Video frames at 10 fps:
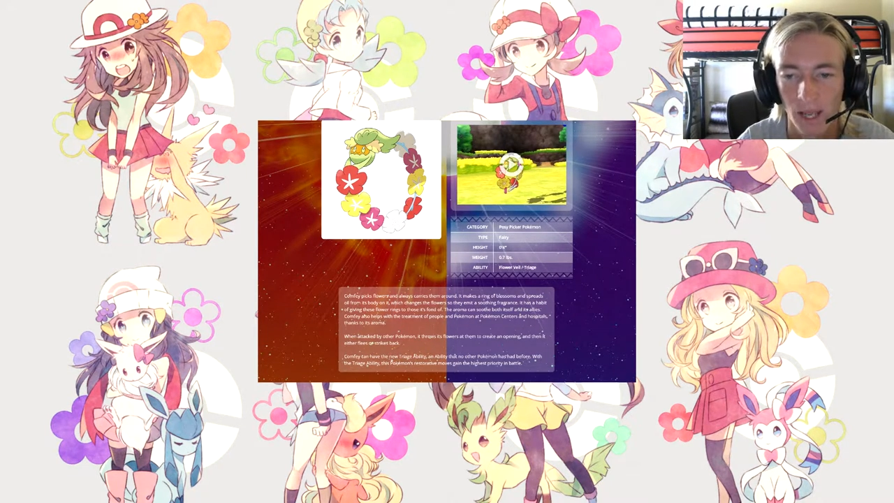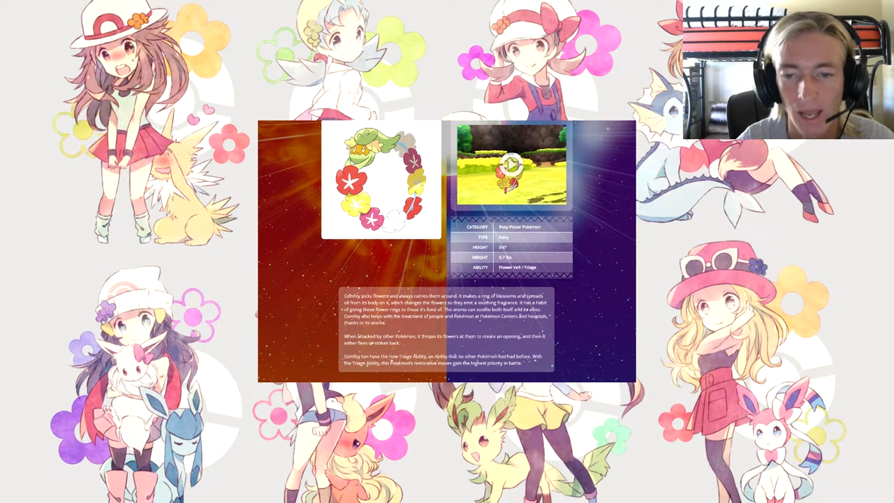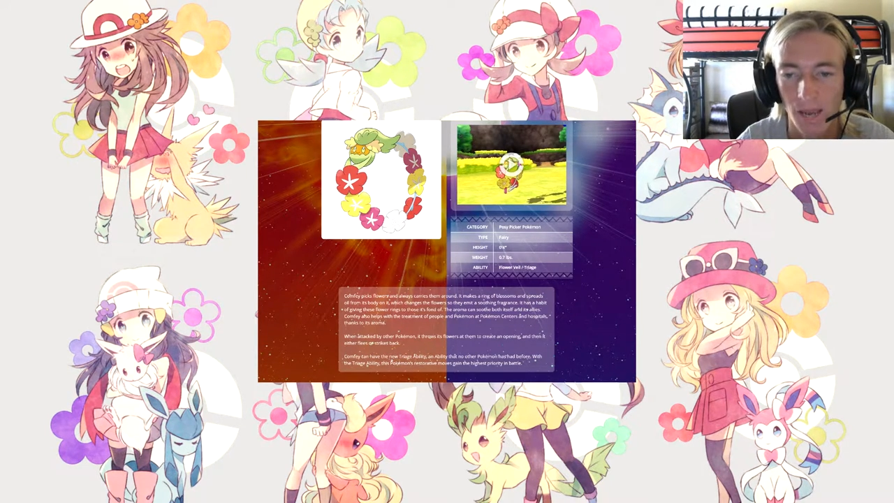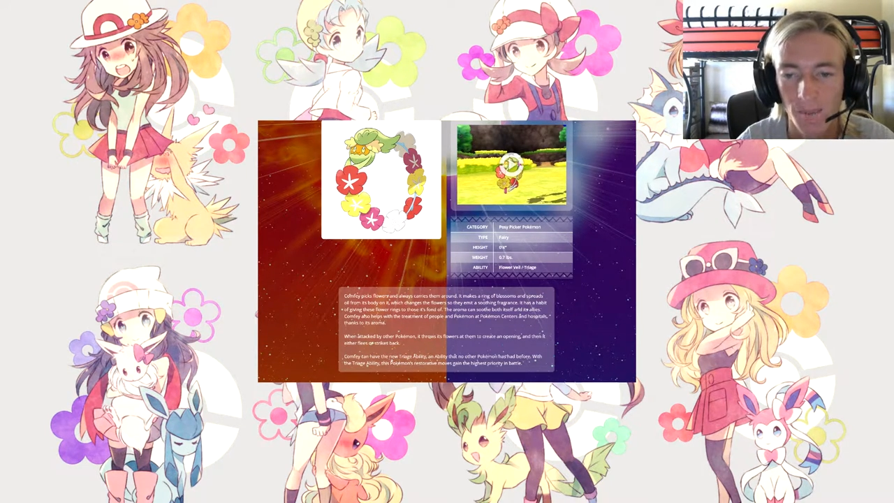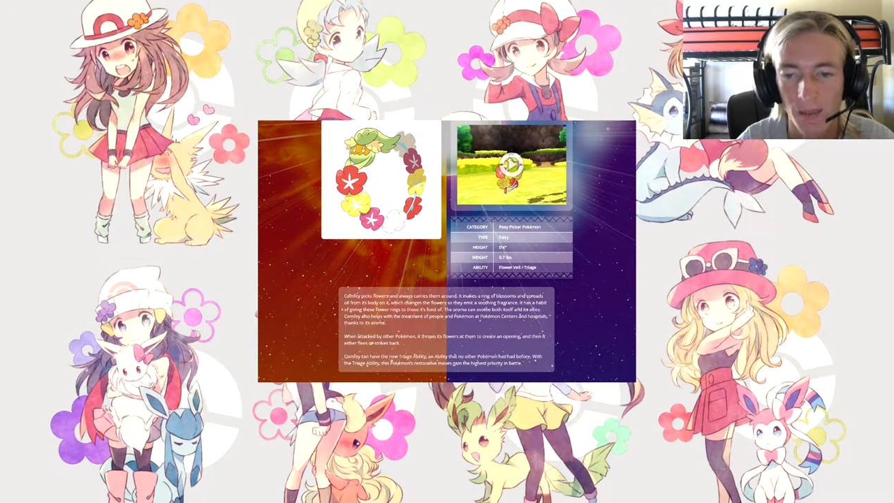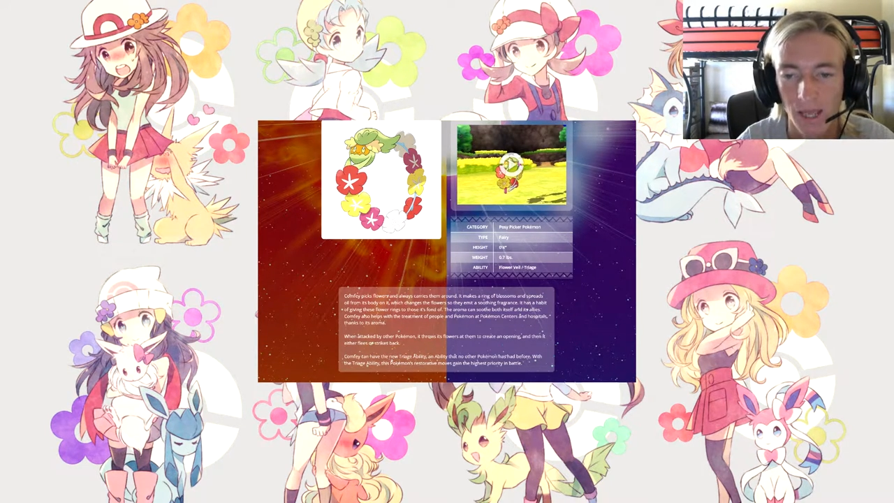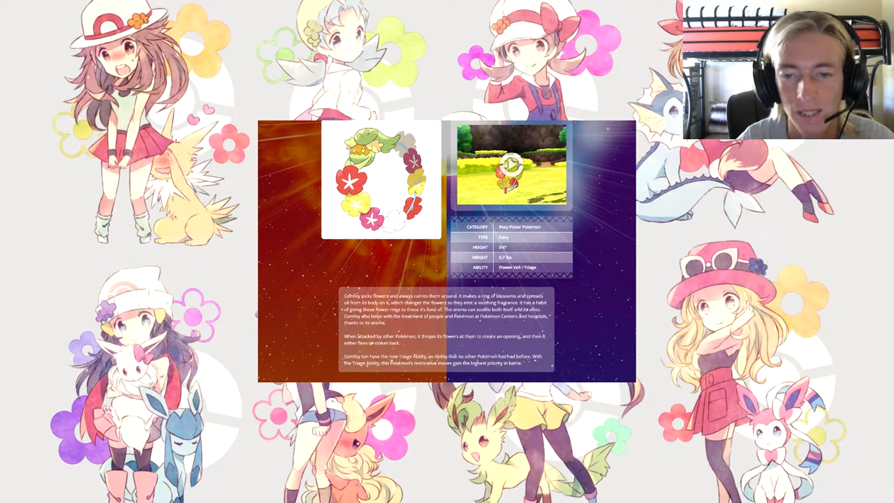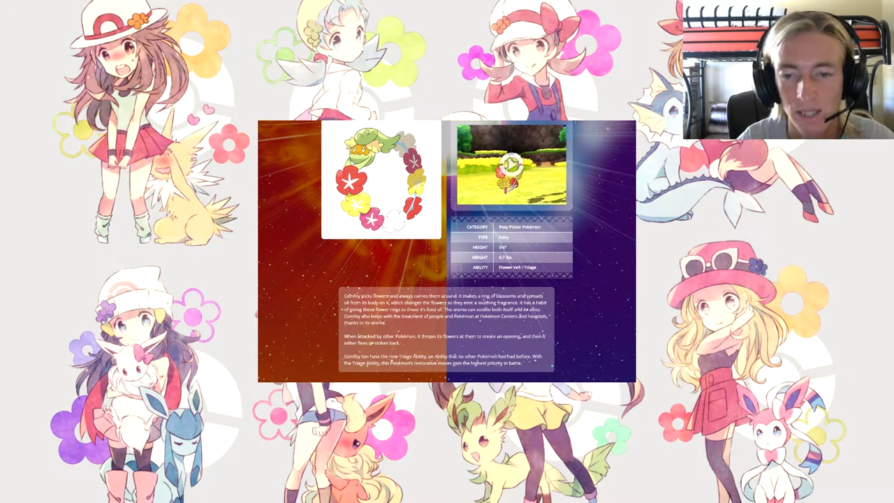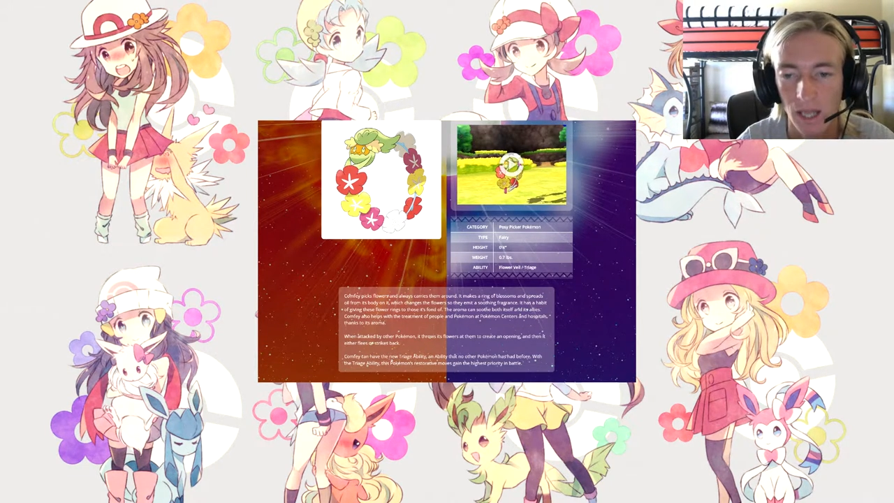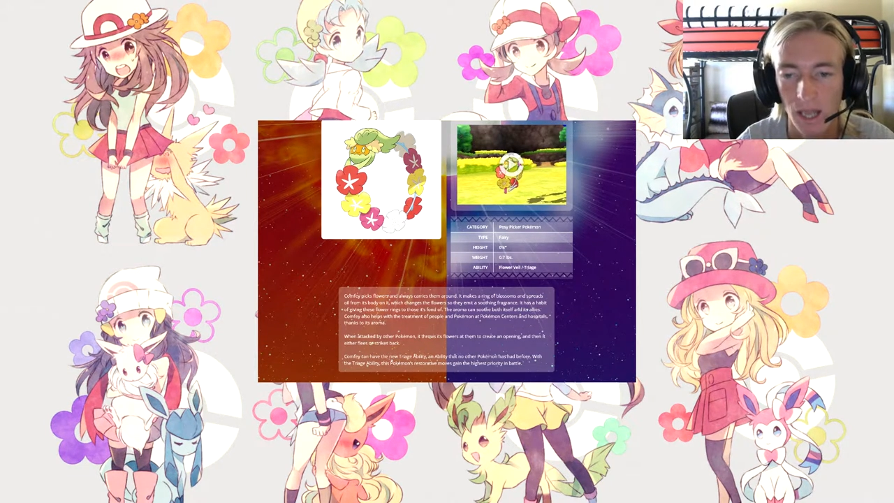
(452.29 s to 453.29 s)
It
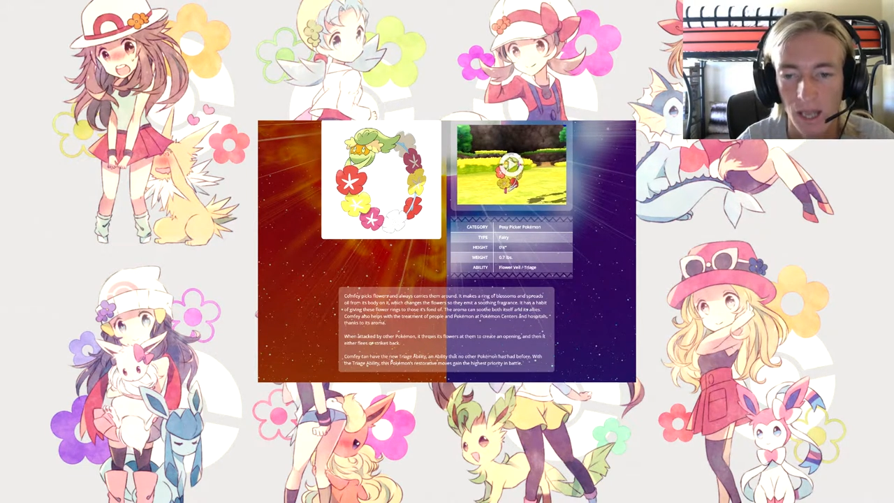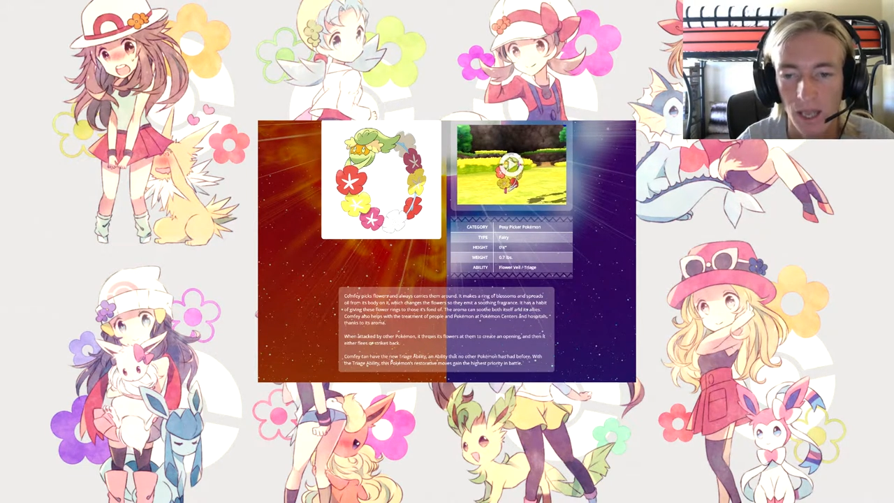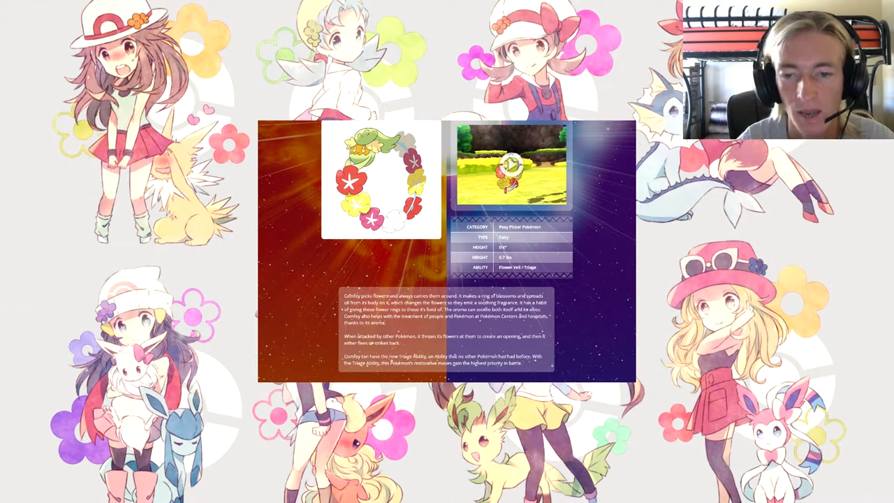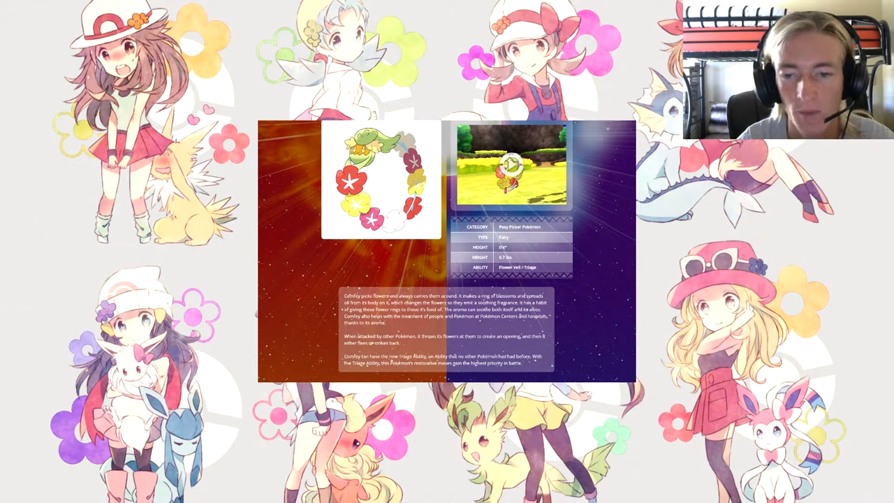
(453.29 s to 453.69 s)
makes a